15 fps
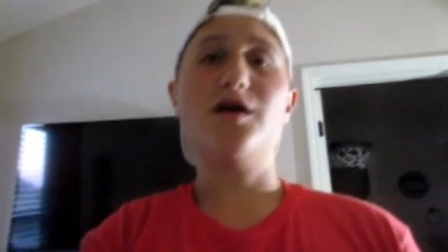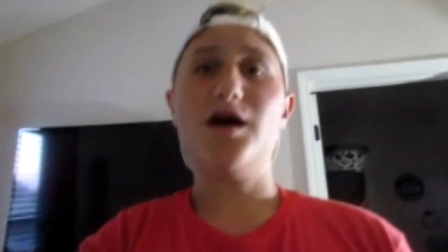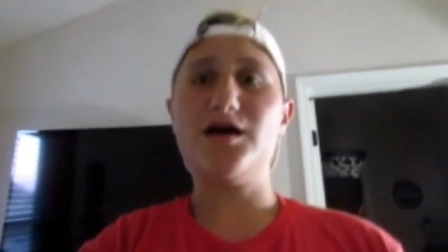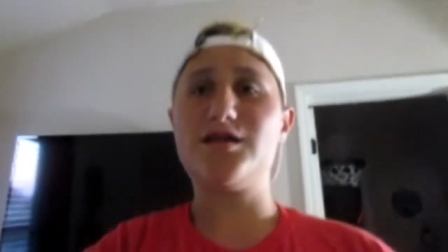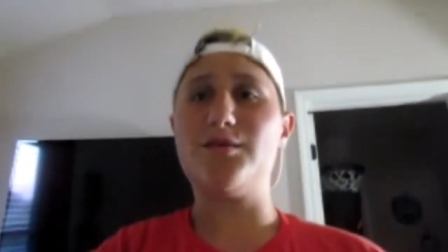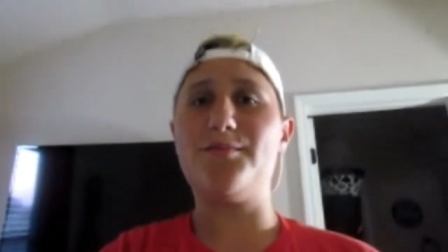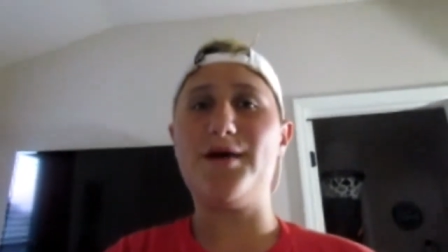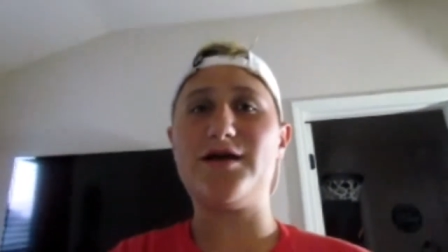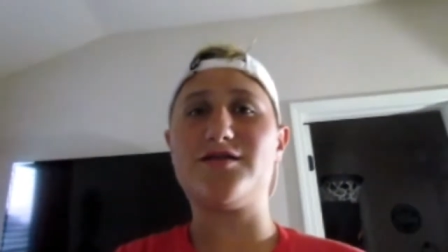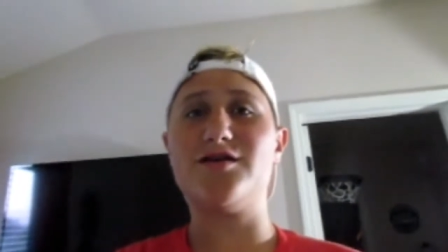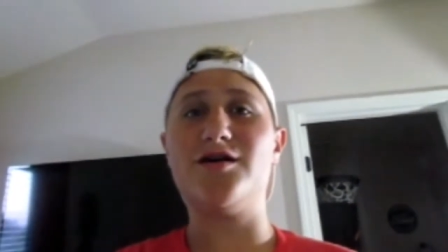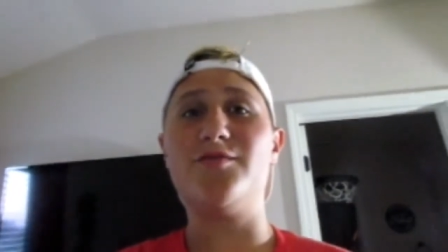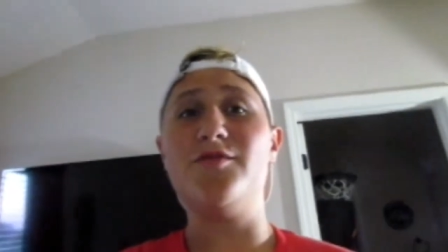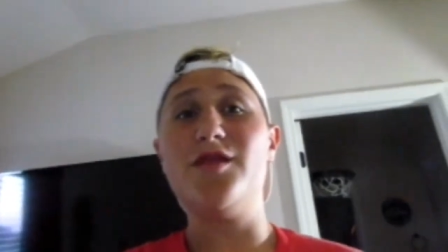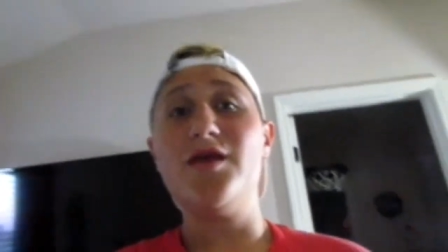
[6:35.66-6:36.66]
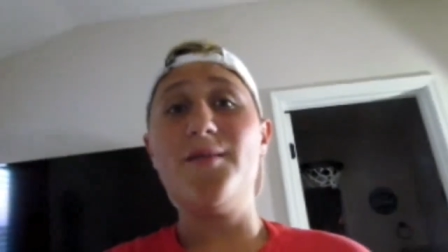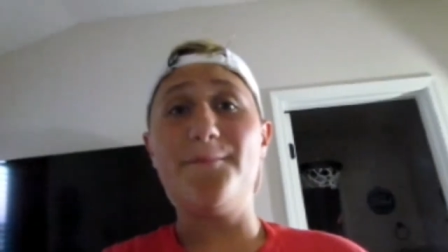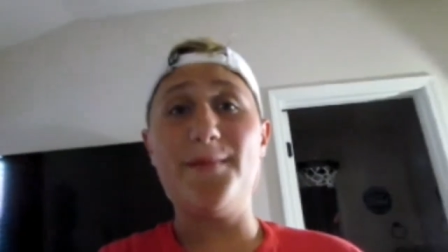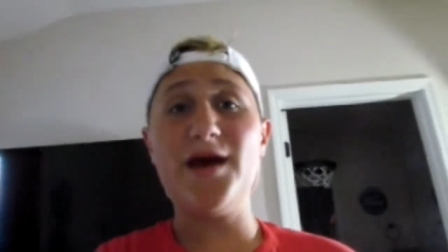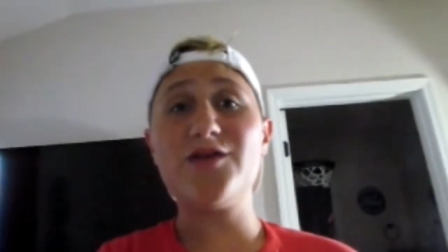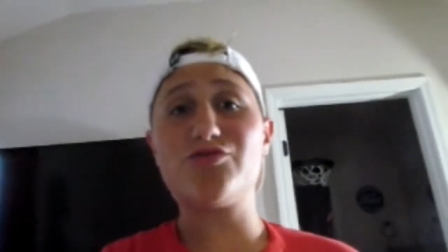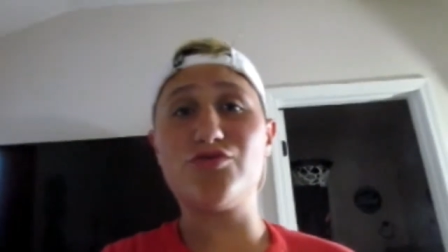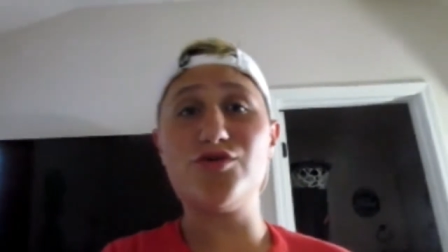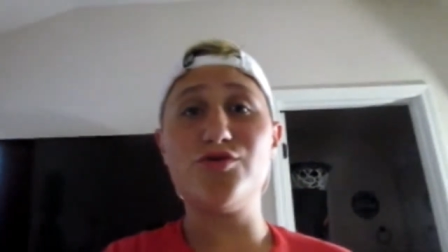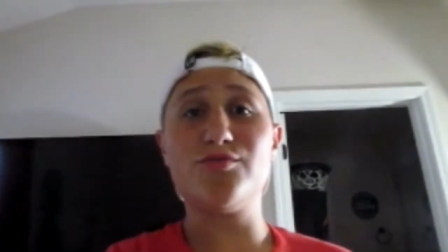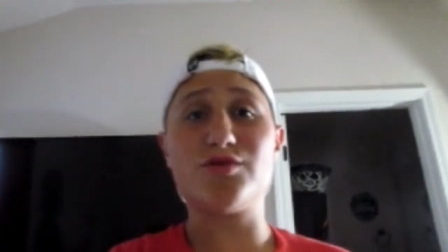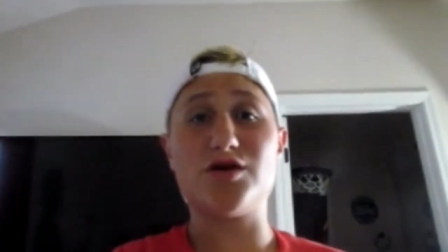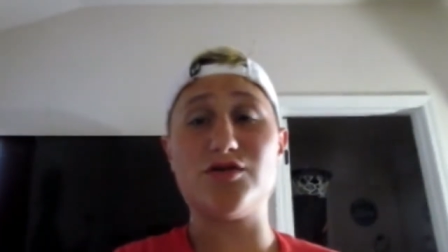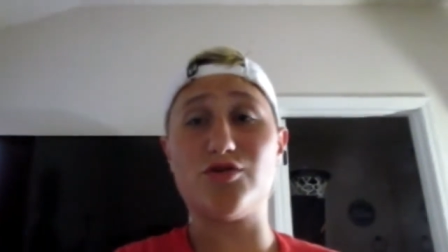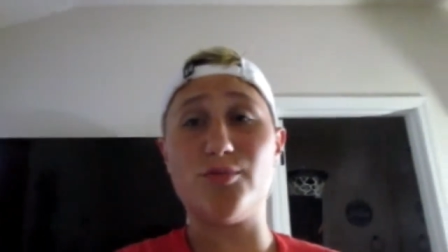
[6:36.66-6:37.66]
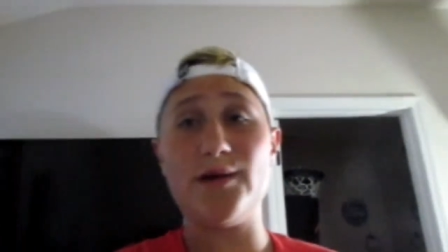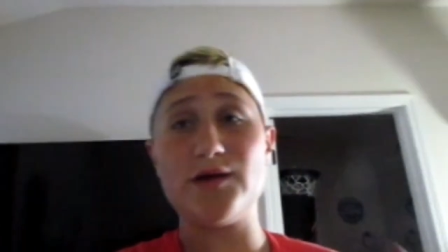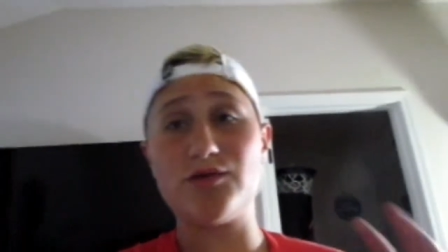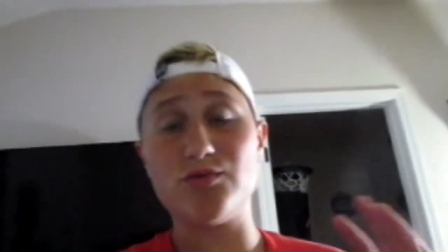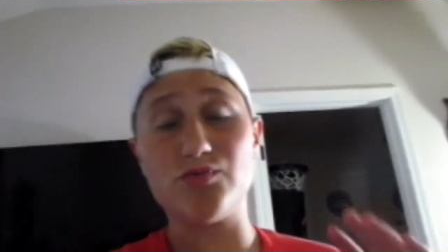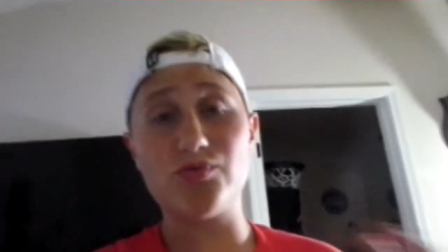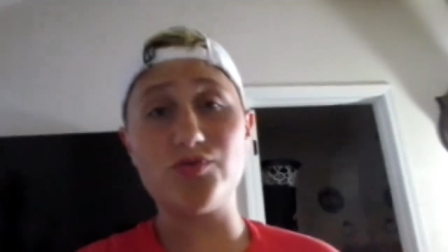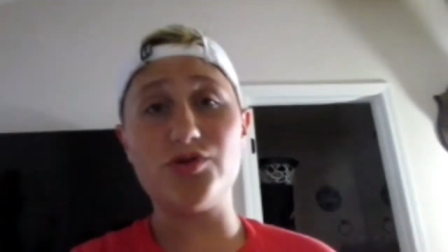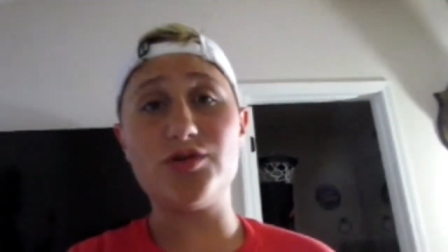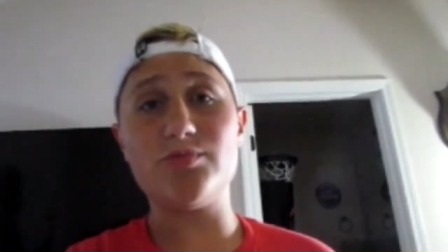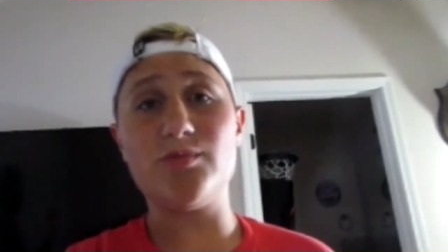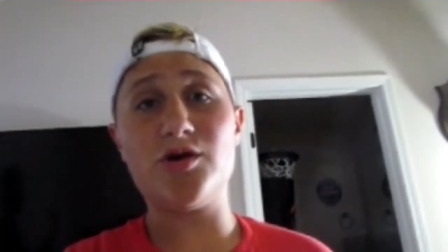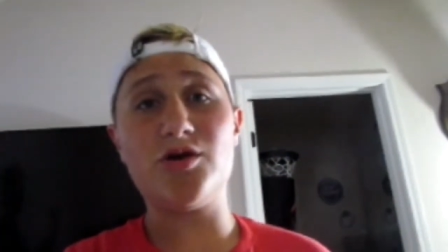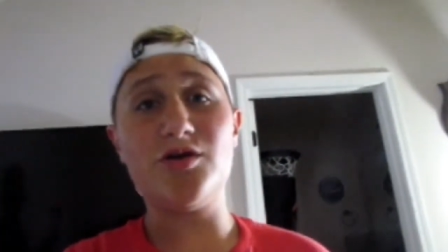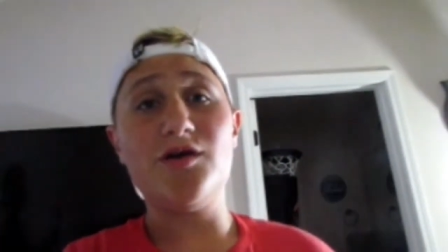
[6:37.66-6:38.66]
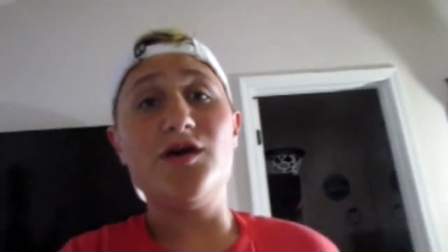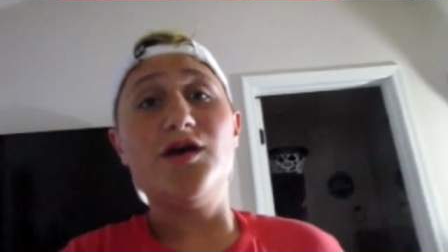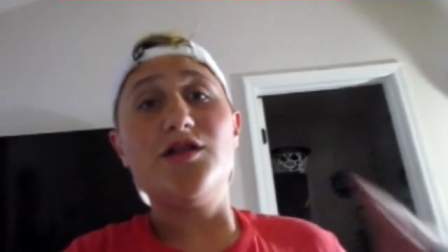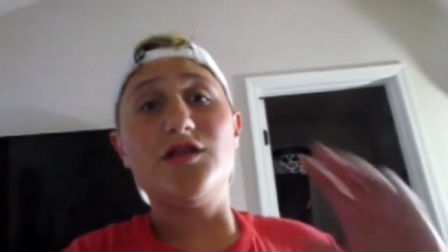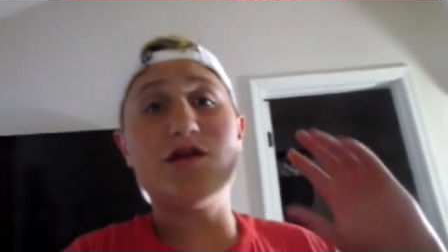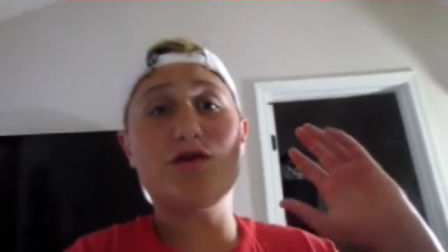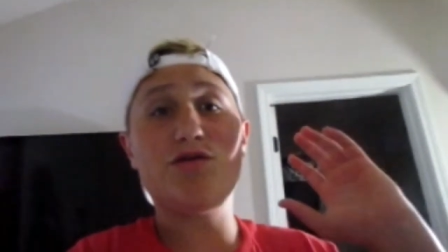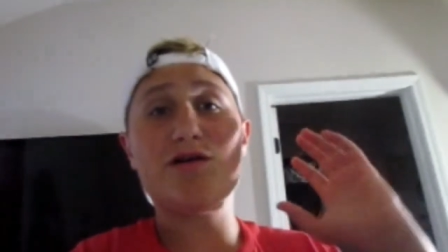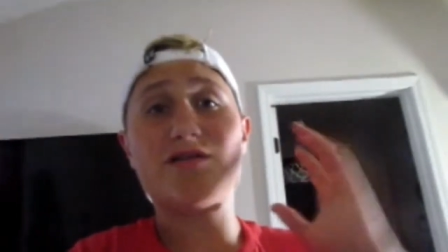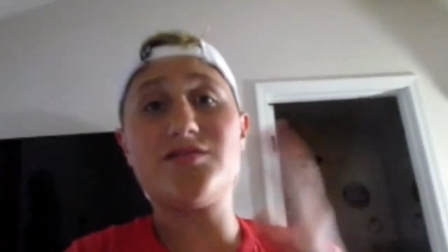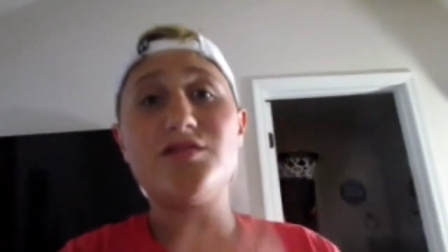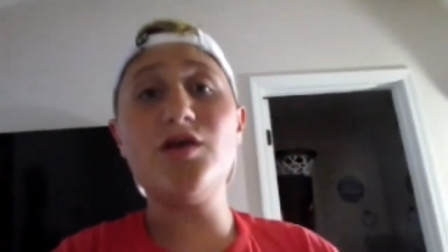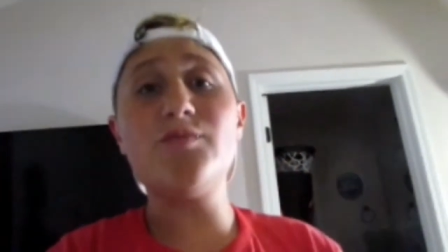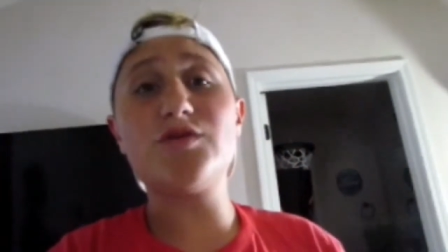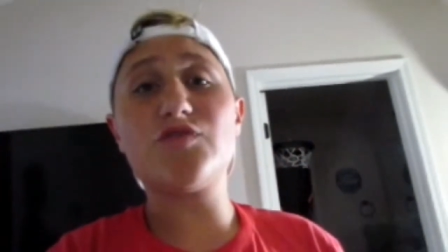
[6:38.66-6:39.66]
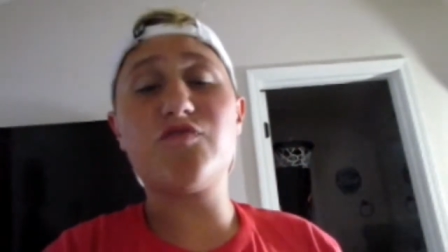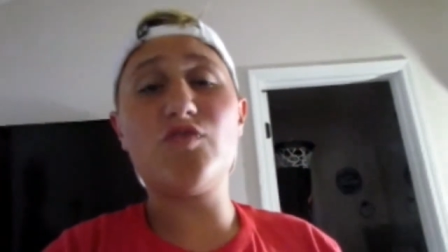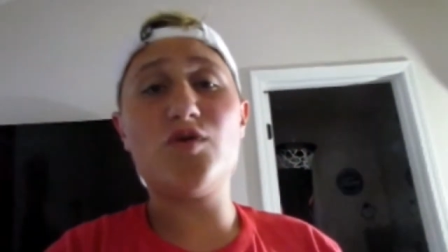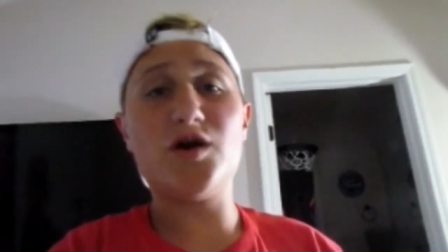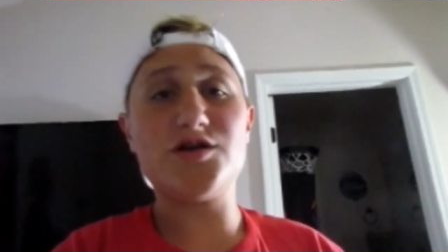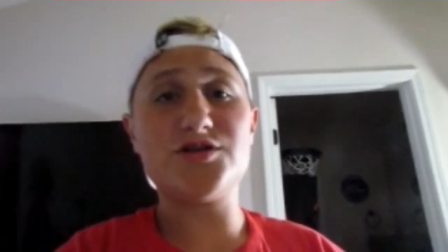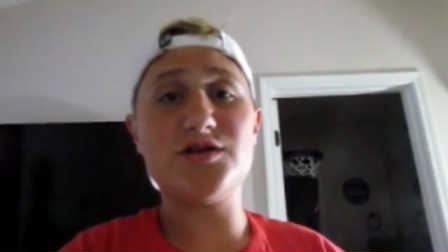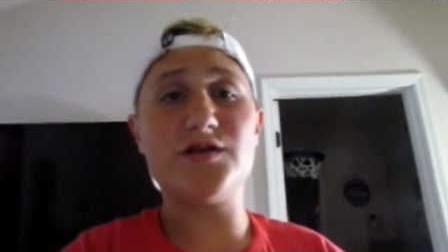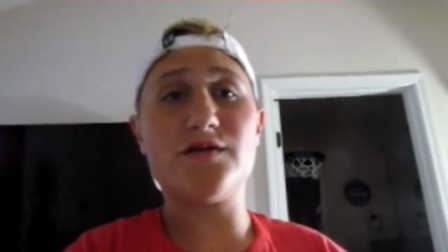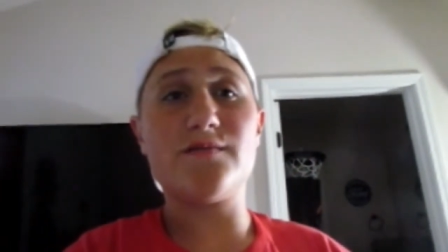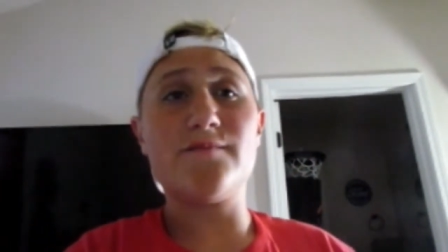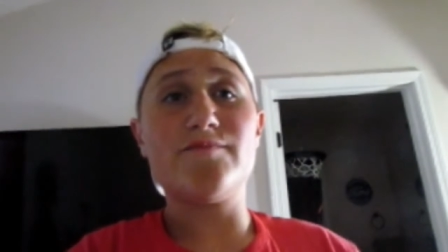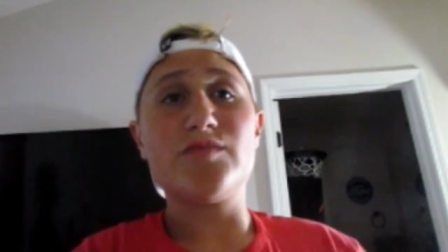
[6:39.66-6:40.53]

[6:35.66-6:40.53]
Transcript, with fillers: That's a bathtub. Bathroom, because her bathroom is really small. Thank you guys so much for watching.